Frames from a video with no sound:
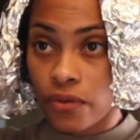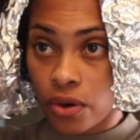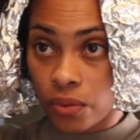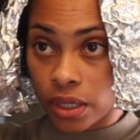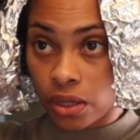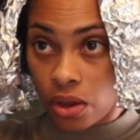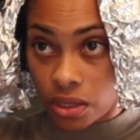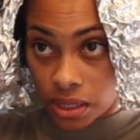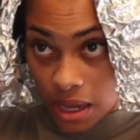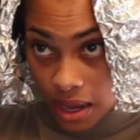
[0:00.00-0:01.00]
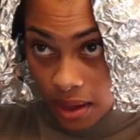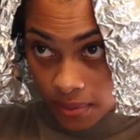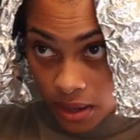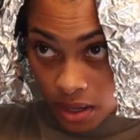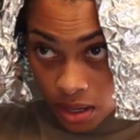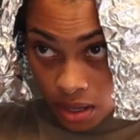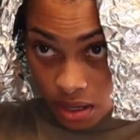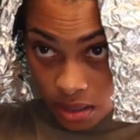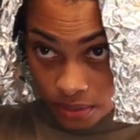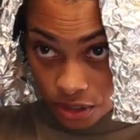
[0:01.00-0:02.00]
for a really long time.
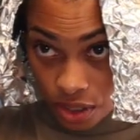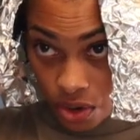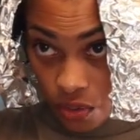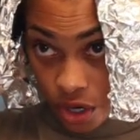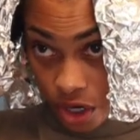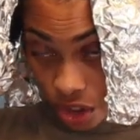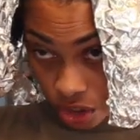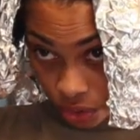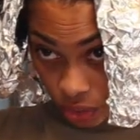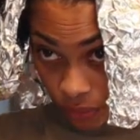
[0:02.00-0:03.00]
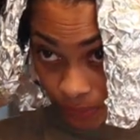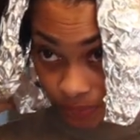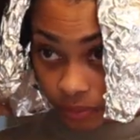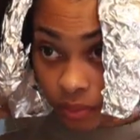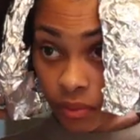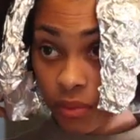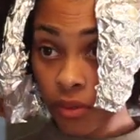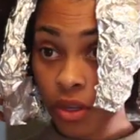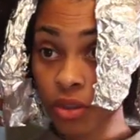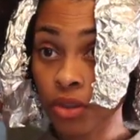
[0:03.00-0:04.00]
So we're gonna do
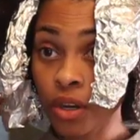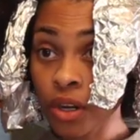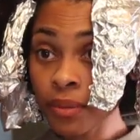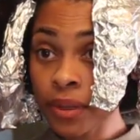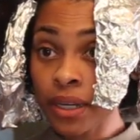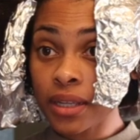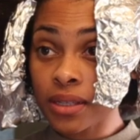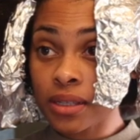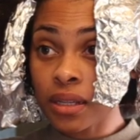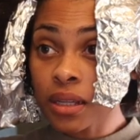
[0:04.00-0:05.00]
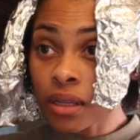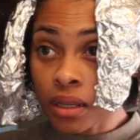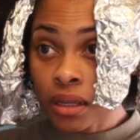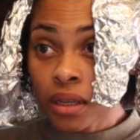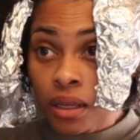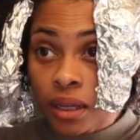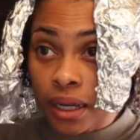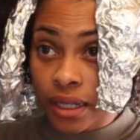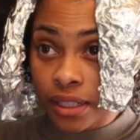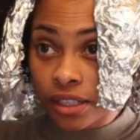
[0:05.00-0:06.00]
30 minutes
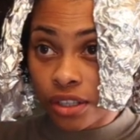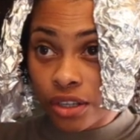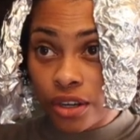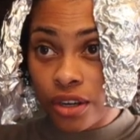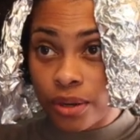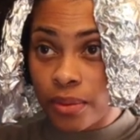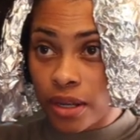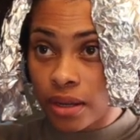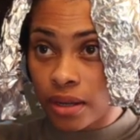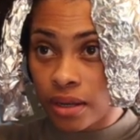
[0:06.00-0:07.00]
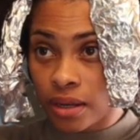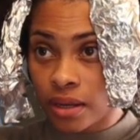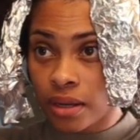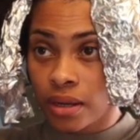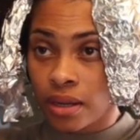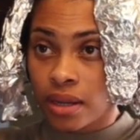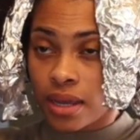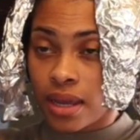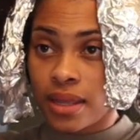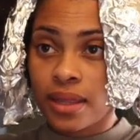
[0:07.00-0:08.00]
undisturbed,
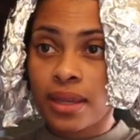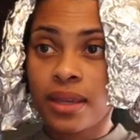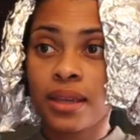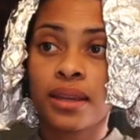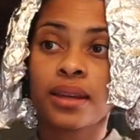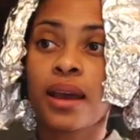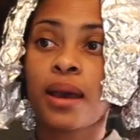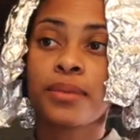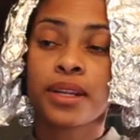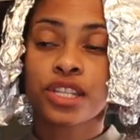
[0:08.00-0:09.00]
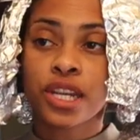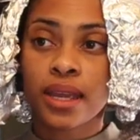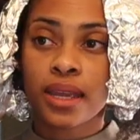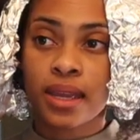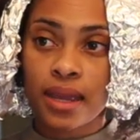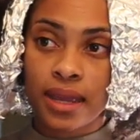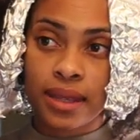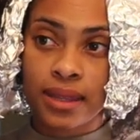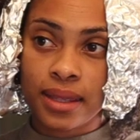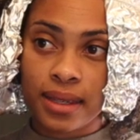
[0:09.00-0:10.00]
and then I'm gonna check it,
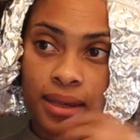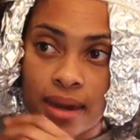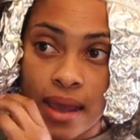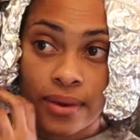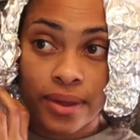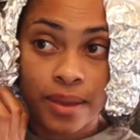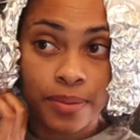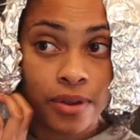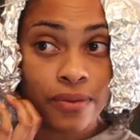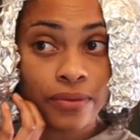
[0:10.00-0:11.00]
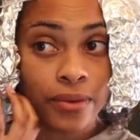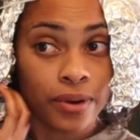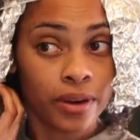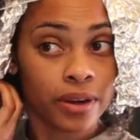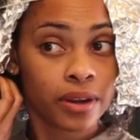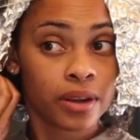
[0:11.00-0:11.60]
and then I'll keep it on for